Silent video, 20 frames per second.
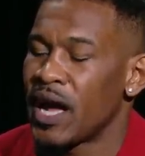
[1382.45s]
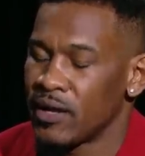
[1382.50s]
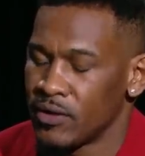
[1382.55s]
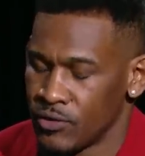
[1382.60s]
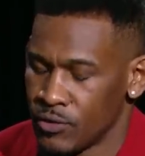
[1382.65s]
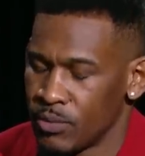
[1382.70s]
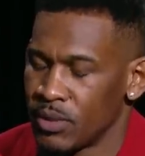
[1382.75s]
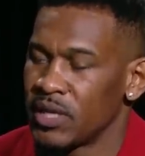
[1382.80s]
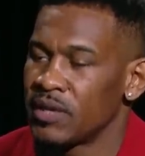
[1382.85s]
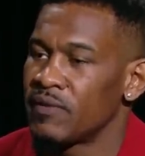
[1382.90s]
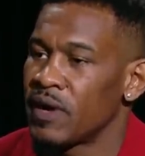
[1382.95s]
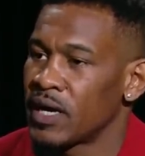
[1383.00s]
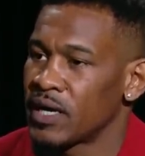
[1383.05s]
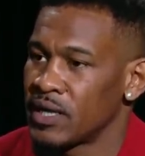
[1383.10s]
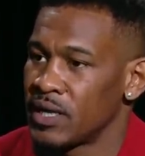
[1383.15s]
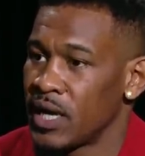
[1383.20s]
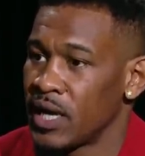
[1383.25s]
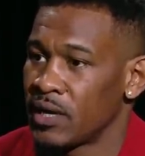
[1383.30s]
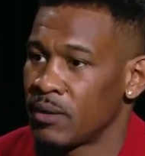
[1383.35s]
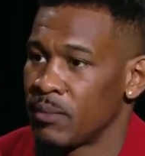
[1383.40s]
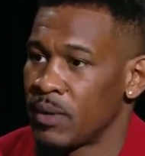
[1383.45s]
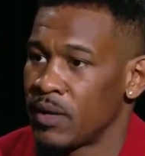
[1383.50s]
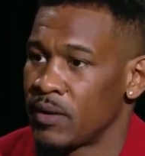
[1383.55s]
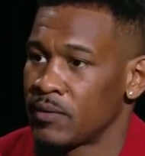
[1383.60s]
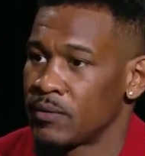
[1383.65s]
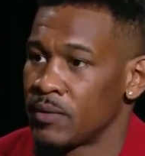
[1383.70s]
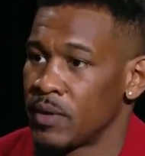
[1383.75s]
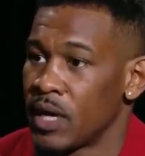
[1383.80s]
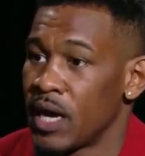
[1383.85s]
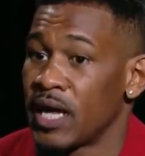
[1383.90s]
I do believe I can knock him
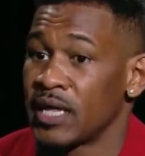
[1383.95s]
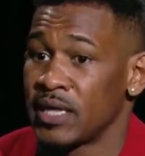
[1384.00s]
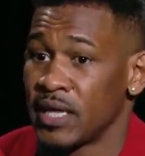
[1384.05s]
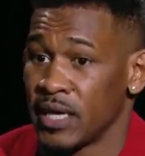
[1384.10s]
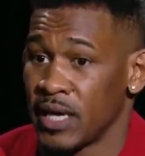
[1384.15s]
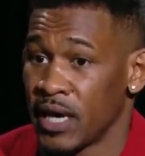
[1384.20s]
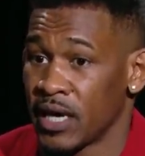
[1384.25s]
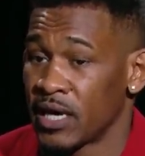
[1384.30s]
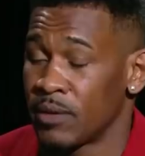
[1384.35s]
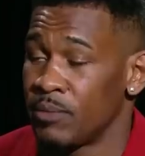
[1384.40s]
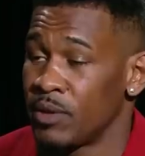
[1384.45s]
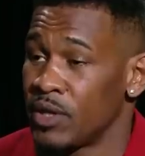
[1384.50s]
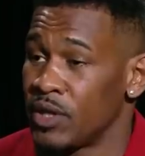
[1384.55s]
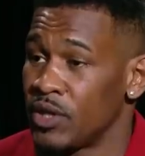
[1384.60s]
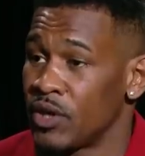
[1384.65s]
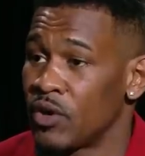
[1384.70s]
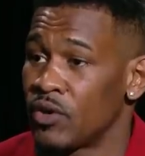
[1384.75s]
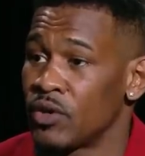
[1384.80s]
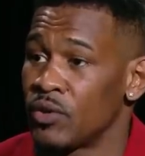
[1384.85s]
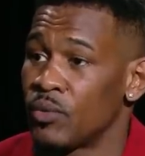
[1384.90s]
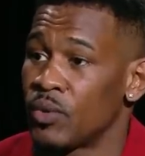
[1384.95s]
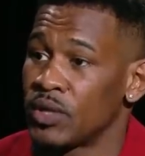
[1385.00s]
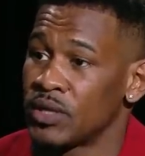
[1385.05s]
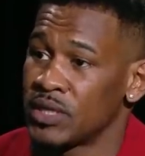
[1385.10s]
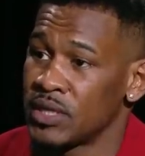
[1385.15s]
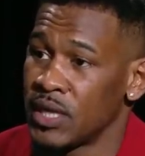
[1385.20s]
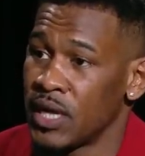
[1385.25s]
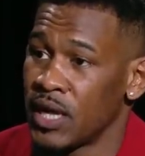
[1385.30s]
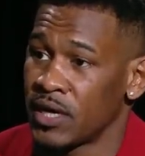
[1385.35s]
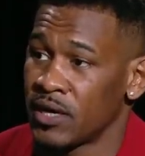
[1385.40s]
out. I think I can be the only one
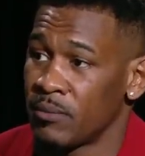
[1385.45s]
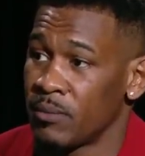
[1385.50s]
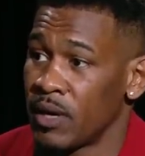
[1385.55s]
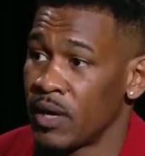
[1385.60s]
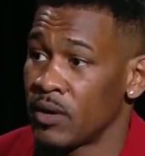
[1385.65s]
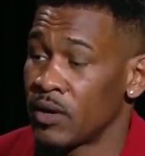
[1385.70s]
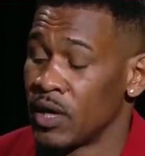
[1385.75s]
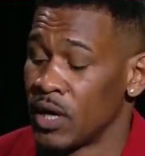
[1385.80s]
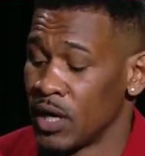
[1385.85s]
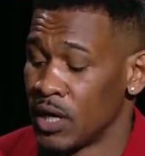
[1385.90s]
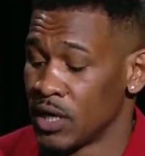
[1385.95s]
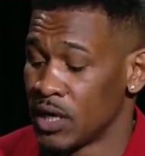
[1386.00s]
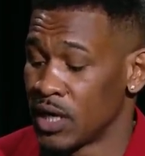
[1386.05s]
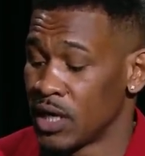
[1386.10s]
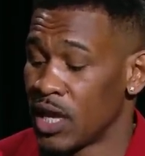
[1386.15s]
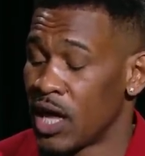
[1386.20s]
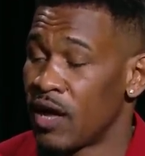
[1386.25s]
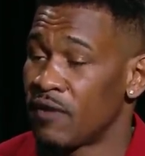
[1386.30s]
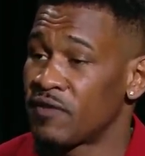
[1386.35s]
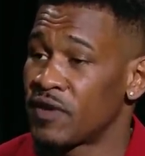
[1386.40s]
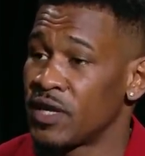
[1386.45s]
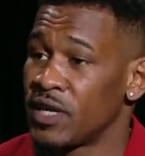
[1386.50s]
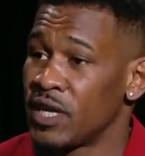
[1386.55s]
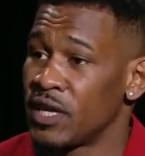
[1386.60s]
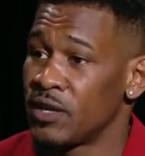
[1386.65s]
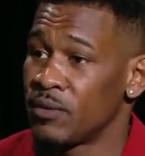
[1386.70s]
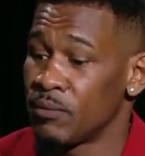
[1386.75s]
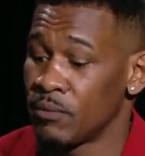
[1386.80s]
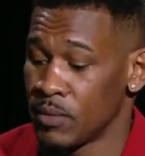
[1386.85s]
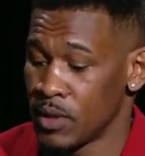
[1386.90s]
to knock him out. Golovkin
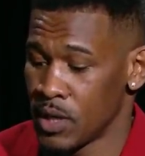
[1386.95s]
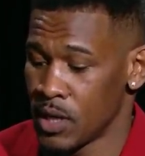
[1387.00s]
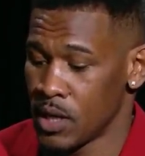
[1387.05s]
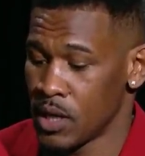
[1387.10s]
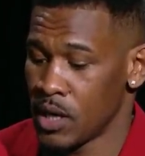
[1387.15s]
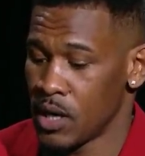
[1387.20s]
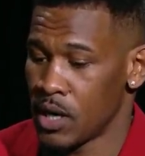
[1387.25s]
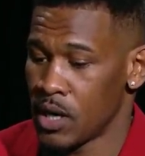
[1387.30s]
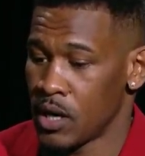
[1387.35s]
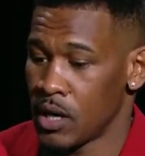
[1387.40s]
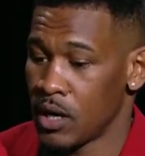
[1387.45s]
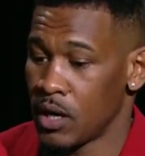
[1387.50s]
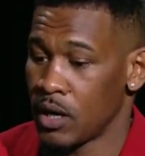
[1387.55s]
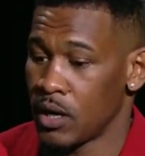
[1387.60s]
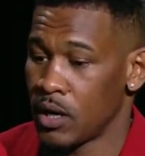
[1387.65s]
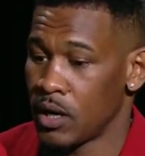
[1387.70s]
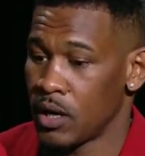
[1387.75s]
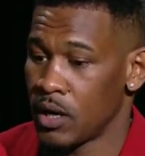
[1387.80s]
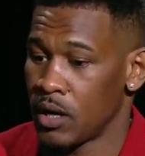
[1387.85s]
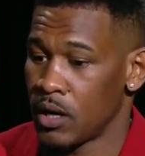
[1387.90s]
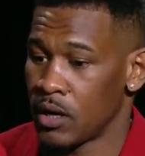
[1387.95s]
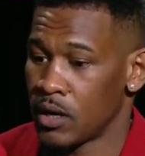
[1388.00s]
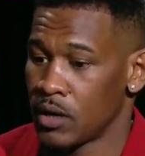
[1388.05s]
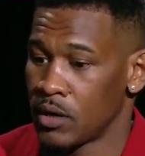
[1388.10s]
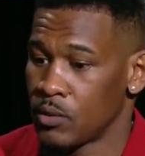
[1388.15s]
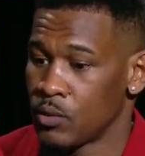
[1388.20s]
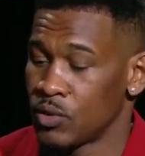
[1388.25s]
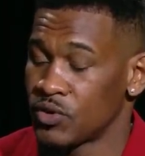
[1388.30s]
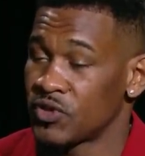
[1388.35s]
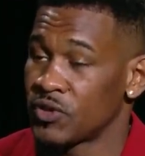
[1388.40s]
hit him uh, uh,
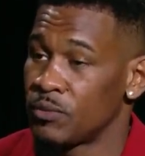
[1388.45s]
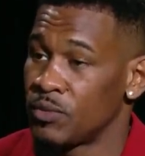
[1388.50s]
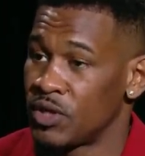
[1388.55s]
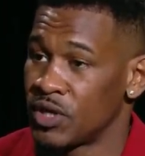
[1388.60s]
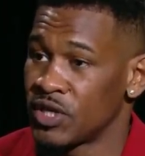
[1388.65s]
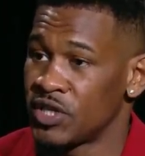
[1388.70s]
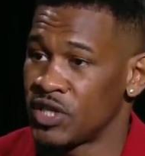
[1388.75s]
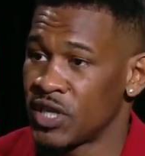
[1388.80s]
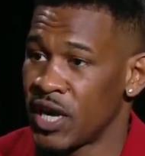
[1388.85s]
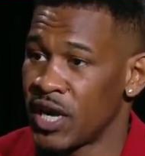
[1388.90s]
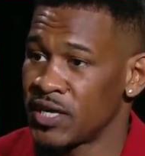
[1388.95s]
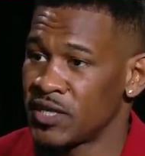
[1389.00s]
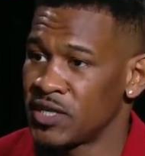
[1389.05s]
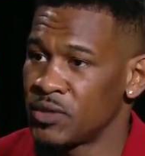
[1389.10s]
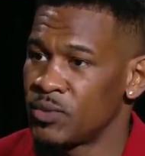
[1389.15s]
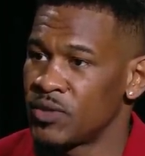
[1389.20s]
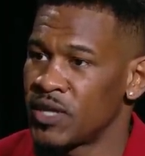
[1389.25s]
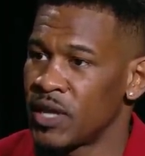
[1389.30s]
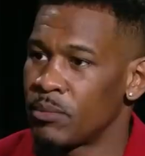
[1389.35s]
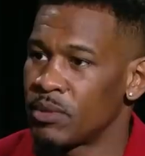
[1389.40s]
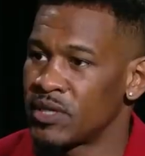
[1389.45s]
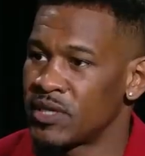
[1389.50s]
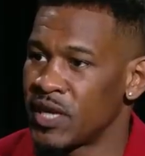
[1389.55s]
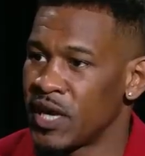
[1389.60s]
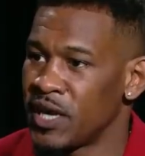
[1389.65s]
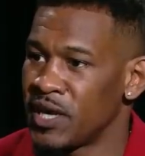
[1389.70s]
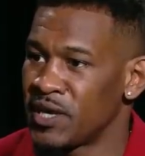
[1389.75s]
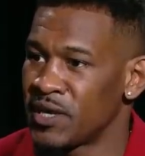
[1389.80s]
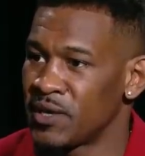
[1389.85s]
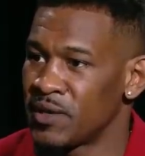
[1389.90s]
with some good shots. He was able to
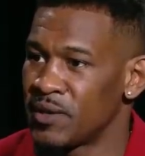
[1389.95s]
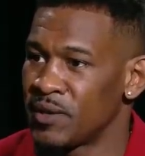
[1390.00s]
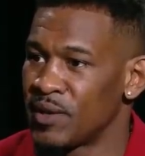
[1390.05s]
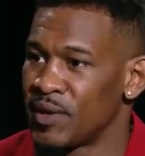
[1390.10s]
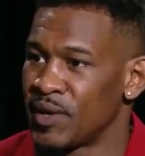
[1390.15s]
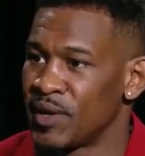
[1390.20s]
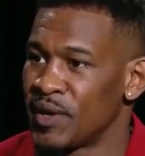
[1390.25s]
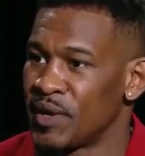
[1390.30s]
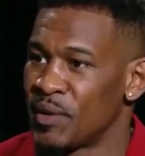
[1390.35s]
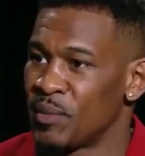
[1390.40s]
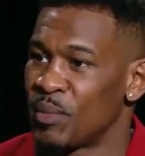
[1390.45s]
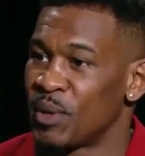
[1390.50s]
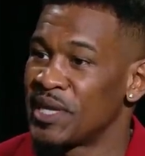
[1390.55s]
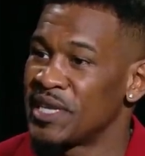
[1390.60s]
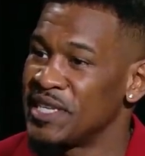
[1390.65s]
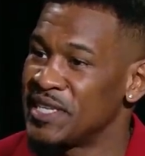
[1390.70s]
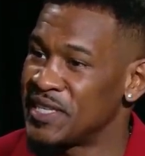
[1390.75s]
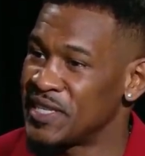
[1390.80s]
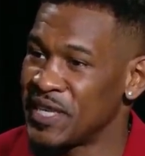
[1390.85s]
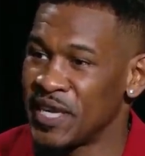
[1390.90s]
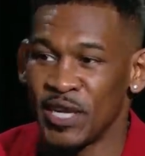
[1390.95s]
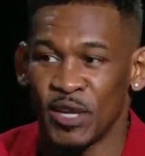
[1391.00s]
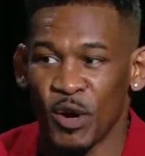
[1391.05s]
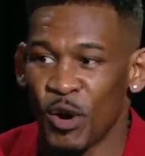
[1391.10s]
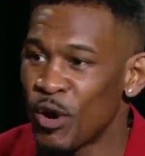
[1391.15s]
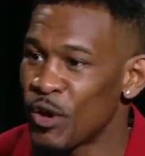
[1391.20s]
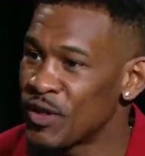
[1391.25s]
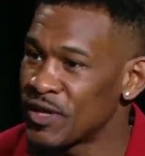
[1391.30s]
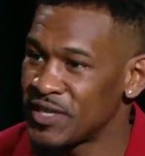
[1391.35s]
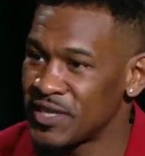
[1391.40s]
take it, but he's seen
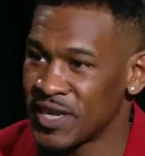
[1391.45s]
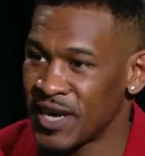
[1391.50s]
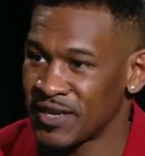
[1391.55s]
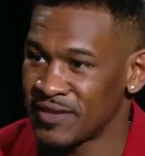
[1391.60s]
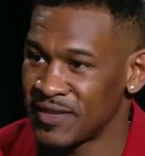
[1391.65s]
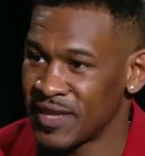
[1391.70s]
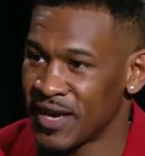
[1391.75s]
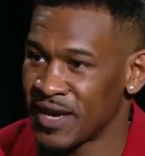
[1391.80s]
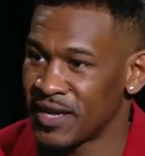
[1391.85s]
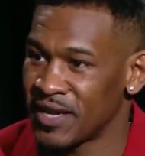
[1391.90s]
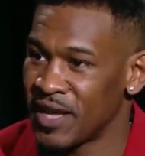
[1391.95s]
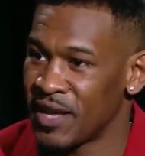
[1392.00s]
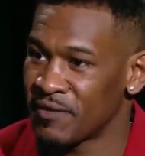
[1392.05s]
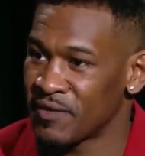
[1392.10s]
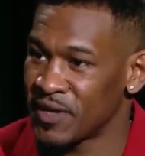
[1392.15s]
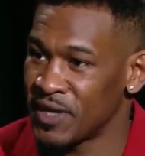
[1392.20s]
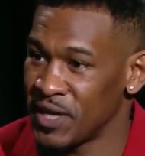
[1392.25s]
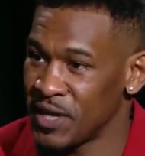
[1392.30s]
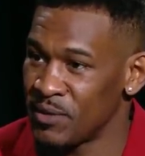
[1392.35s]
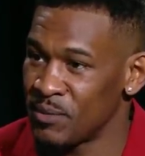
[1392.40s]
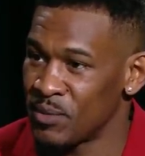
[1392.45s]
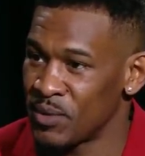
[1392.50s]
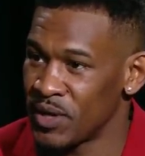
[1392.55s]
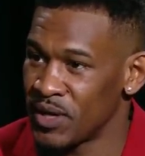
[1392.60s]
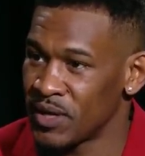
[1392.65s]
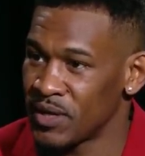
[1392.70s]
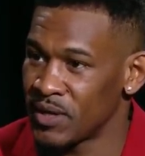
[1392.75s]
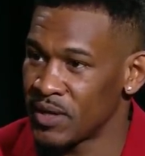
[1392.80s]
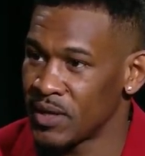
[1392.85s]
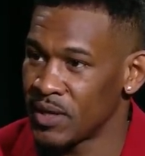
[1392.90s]
all the shots that Golovkin hit him
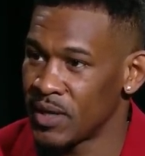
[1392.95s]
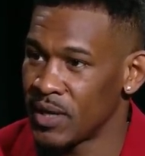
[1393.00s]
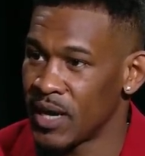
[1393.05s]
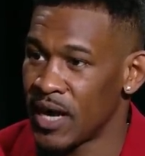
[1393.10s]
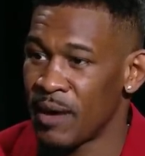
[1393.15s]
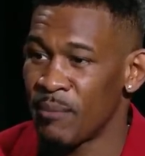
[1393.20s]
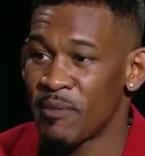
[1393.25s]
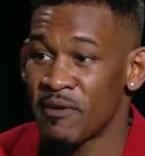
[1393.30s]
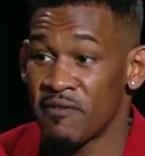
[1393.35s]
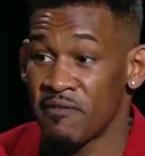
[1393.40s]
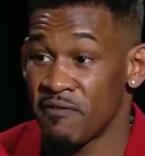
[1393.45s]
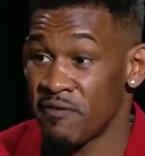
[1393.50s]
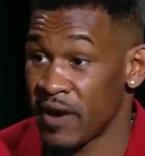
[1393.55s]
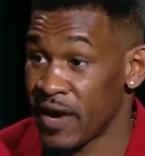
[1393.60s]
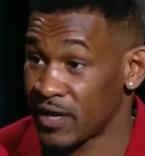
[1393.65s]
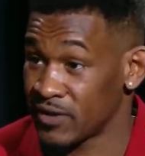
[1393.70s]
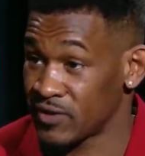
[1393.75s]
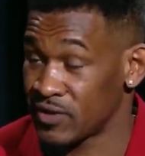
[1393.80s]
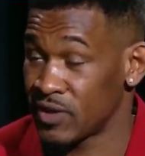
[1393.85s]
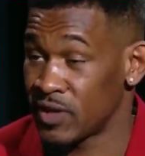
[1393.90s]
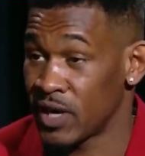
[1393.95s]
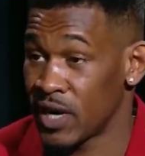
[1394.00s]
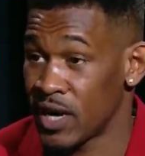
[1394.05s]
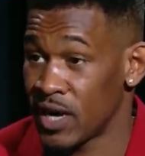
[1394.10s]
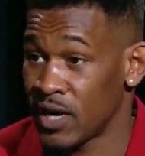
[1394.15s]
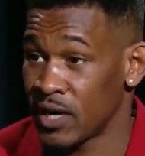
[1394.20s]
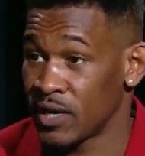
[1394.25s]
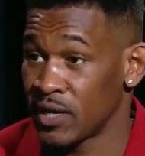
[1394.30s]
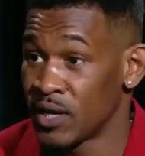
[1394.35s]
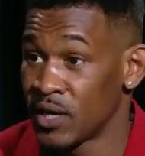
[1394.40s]
with. I'm a faster
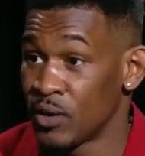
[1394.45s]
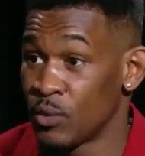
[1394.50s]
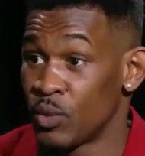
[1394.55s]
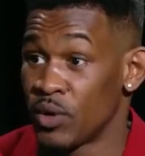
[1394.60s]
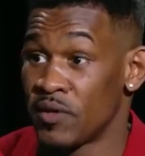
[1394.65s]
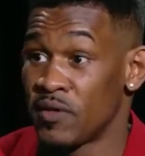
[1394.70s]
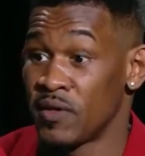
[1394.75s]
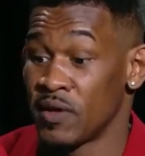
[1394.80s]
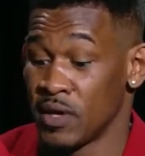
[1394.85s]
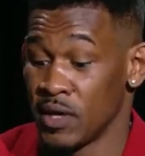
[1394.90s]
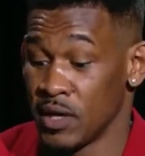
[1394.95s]
guy with,